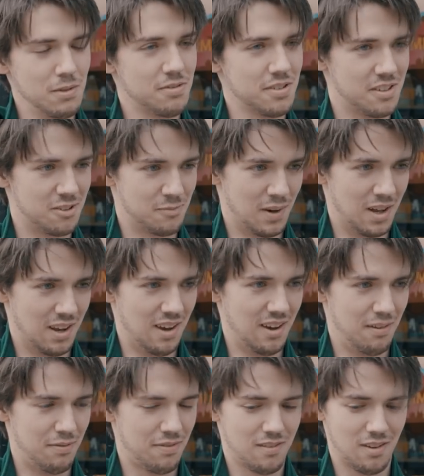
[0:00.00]
Music is my
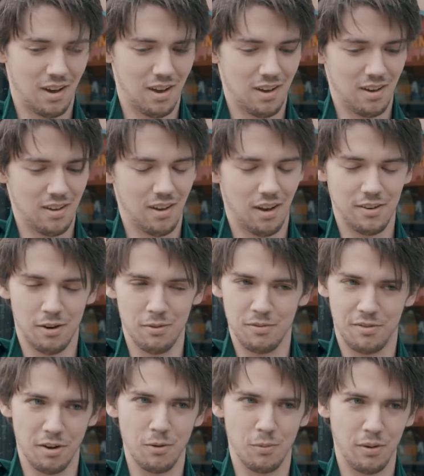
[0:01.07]
life. I
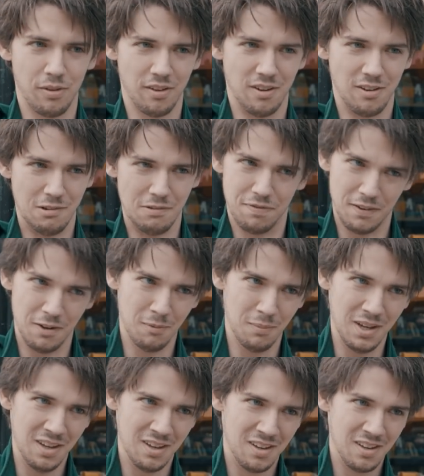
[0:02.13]
don't joke with it. You
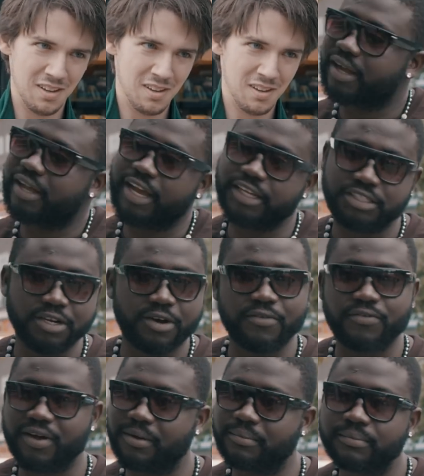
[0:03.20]
feel me? I got you,
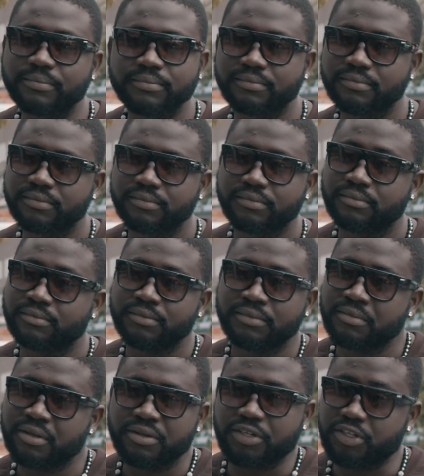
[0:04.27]
fam.
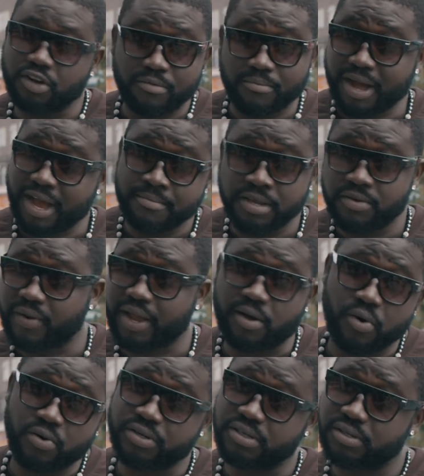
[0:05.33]
You don't mind me
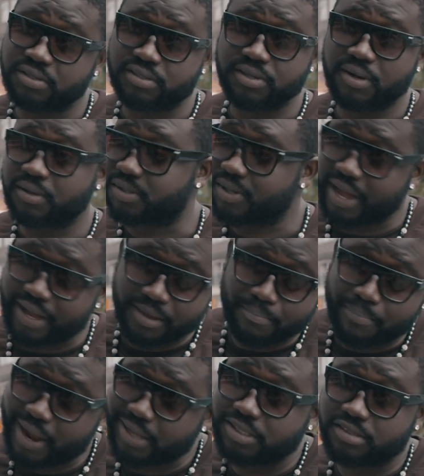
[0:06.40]
recording your song so I can
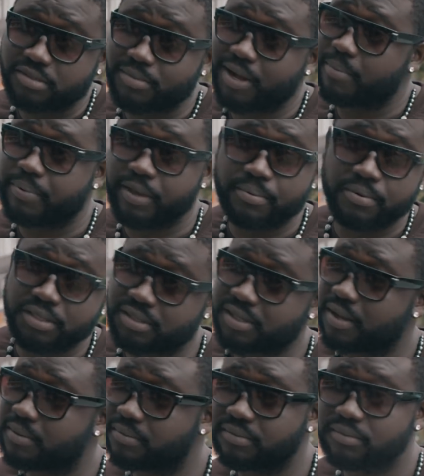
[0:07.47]
pass it to my people or
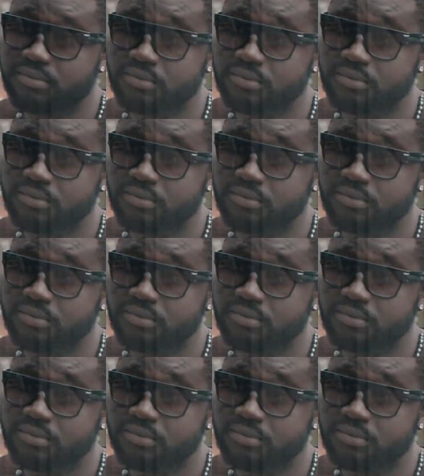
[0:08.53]
something?